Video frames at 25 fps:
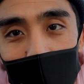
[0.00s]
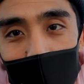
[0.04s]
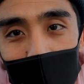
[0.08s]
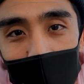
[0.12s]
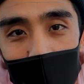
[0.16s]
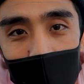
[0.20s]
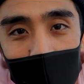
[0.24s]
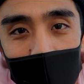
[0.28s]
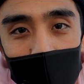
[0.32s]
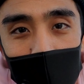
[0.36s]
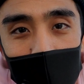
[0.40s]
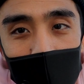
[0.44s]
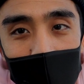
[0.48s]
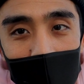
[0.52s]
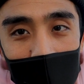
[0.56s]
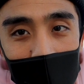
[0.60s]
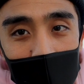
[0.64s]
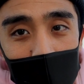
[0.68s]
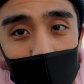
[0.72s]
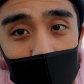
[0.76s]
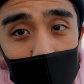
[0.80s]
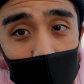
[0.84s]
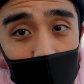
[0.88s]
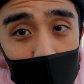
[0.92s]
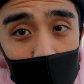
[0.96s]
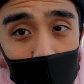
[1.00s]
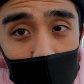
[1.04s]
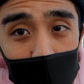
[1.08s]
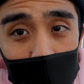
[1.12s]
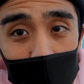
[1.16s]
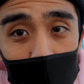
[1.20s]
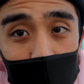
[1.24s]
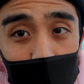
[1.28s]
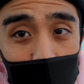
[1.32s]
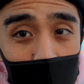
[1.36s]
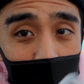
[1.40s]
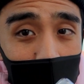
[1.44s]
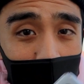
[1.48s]
from my phone,
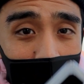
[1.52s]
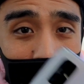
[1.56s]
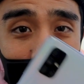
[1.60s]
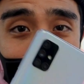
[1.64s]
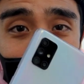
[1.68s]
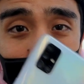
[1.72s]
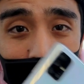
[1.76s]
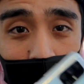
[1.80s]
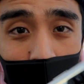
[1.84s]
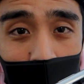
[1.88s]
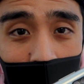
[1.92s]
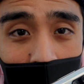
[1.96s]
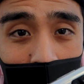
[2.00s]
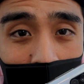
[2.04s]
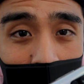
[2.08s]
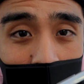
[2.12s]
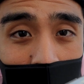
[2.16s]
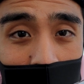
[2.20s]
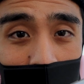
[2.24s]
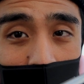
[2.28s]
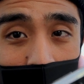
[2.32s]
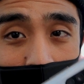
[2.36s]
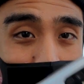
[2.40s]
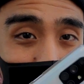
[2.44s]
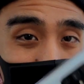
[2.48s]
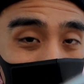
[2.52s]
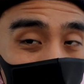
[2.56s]
so the camera quality